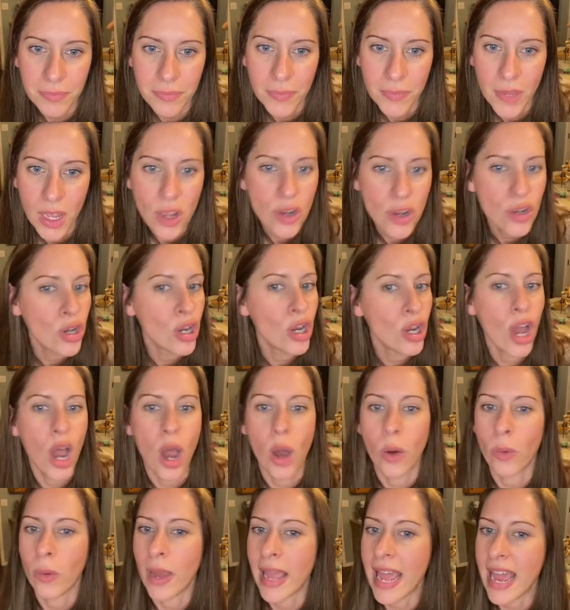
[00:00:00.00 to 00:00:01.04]

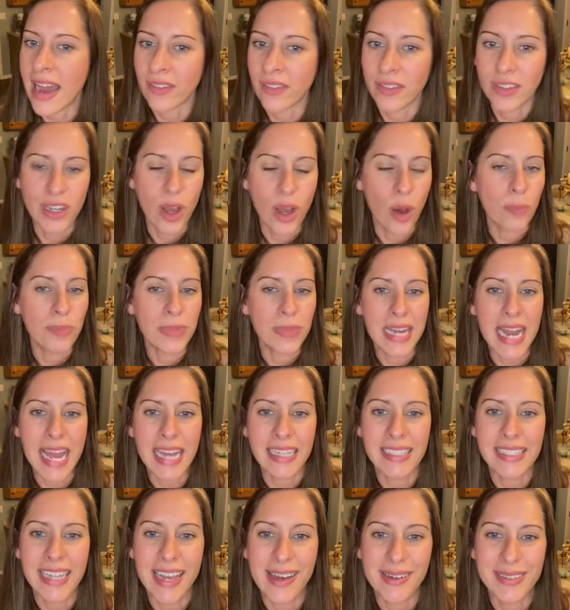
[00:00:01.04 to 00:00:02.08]
Nope. The next
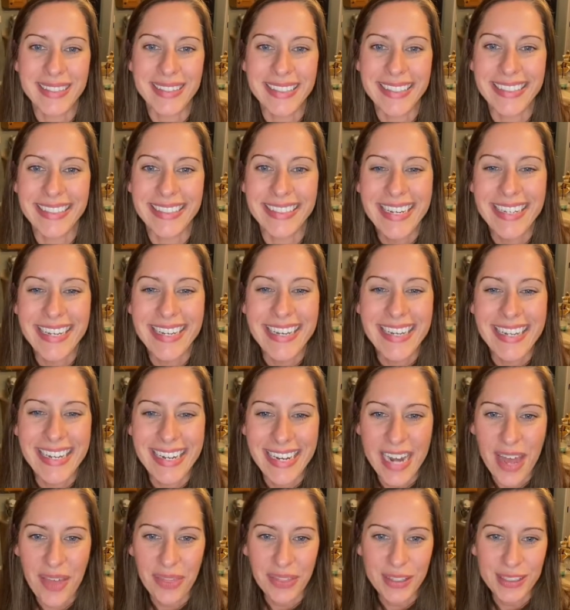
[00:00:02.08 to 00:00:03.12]
house is
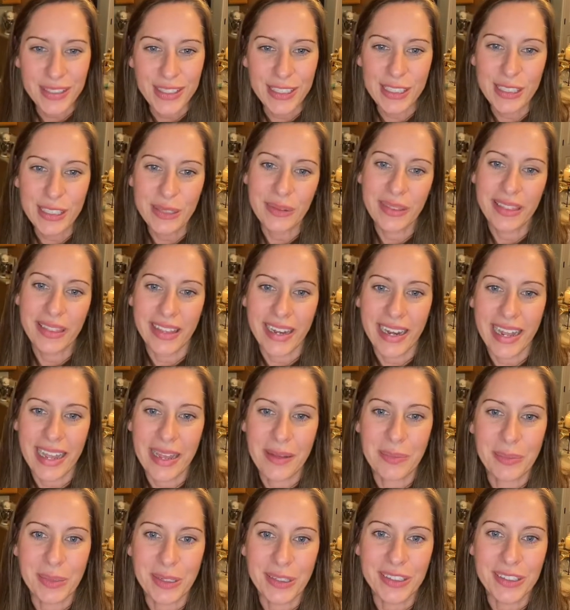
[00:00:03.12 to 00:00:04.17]
nothing to do with the
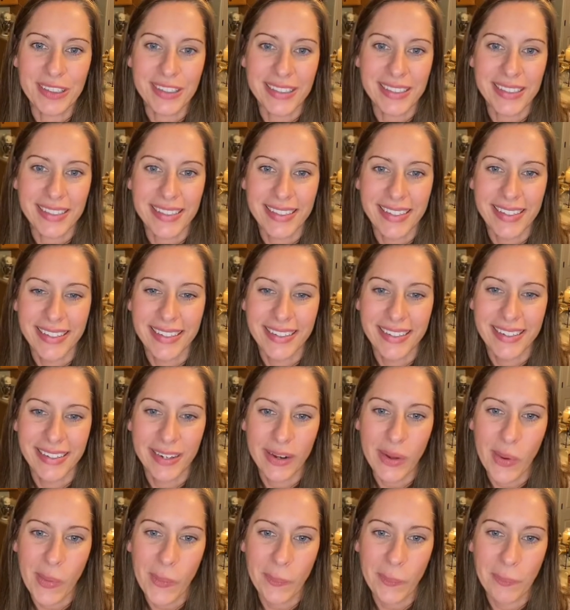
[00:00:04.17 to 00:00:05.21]
neighbors.
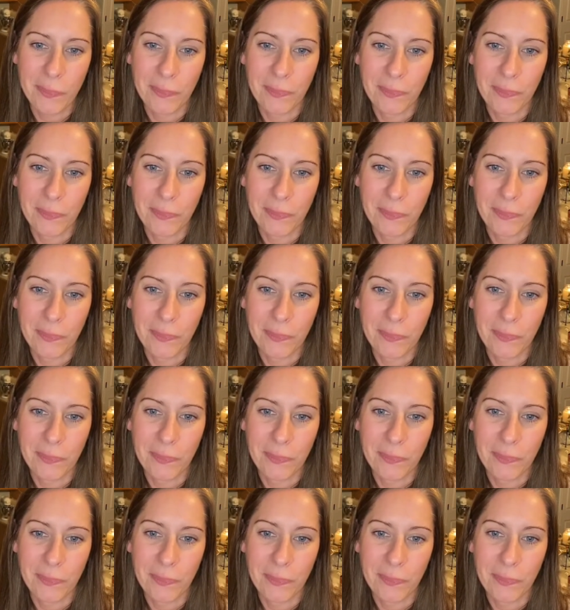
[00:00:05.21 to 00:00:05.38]
Nope.